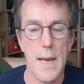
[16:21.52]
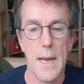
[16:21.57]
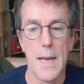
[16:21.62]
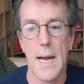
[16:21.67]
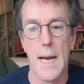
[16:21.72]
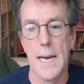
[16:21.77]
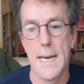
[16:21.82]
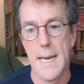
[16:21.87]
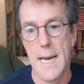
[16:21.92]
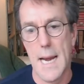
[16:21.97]

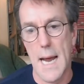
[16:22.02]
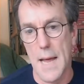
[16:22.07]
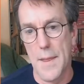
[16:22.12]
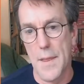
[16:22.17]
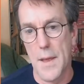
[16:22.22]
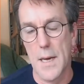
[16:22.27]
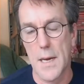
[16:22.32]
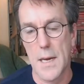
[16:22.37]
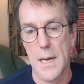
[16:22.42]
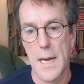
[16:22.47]

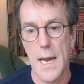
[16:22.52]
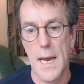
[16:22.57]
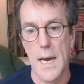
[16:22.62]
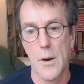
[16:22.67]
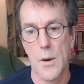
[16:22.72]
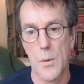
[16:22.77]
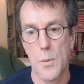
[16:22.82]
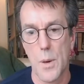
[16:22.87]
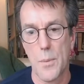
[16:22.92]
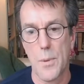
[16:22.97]
Another
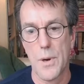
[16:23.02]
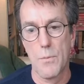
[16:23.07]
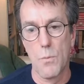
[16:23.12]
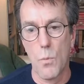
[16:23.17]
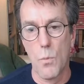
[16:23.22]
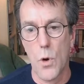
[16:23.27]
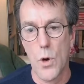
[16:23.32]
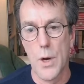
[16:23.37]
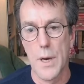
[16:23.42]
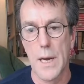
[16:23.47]
area where we're
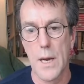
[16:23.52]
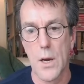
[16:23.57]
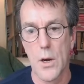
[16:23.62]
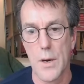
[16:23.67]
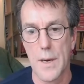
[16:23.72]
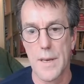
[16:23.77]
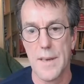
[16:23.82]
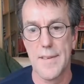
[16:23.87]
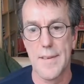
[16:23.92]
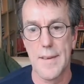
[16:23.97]
working
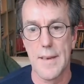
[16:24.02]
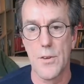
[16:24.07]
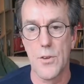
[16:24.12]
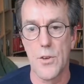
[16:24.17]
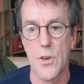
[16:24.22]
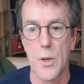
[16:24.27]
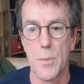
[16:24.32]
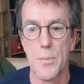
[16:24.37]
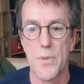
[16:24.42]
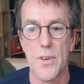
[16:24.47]
on is in
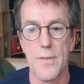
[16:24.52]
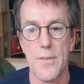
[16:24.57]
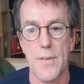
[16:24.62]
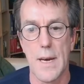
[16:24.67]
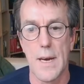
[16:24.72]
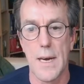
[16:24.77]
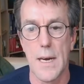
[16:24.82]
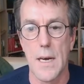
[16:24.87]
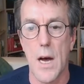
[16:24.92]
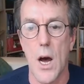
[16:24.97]
terms of
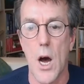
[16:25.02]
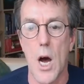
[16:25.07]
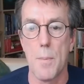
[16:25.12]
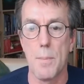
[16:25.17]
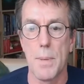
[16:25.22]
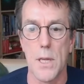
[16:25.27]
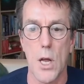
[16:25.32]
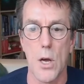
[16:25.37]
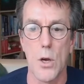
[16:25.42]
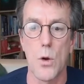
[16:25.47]

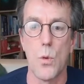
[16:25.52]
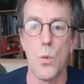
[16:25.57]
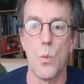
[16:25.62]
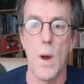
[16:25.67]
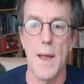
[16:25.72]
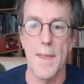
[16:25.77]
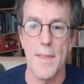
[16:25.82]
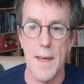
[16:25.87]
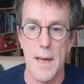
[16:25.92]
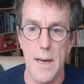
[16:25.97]
hyperlocal
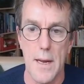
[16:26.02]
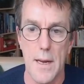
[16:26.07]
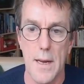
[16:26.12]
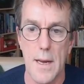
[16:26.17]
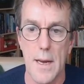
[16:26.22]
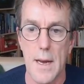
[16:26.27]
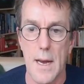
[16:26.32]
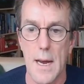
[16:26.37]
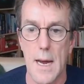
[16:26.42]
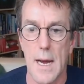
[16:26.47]
weather.
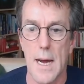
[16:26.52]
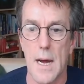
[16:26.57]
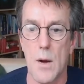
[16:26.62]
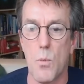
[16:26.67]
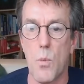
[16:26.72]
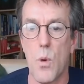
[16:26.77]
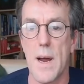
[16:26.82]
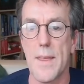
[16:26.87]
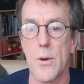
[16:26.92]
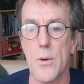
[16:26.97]

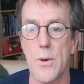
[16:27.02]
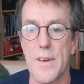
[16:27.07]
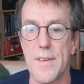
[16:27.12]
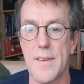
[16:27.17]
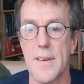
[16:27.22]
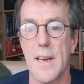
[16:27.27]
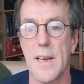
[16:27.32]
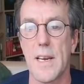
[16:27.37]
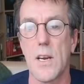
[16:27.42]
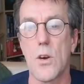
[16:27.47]
Weather is
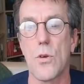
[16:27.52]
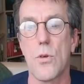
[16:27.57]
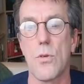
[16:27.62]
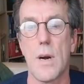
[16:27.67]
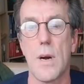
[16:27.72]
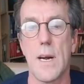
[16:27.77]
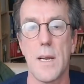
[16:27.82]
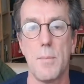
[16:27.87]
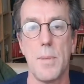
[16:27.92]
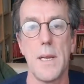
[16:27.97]
an
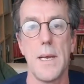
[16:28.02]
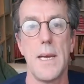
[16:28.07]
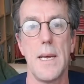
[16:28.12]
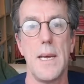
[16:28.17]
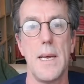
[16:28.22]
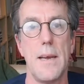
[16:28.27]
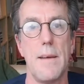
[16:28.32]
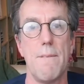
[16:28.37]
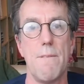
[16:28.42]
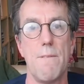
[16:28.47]

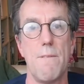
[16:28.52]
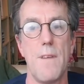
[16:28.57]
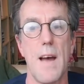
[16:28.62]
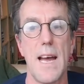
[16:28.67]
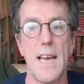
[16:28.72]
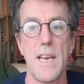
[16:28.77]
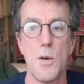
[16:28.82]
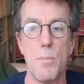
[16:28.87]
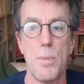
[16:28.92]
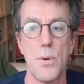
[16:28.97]
incredibly
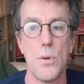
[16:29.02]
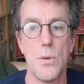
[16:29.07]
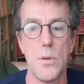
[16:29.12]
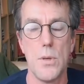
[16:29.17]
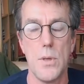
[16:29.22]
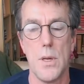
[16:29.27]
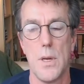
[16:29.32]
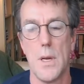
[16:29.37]
valuable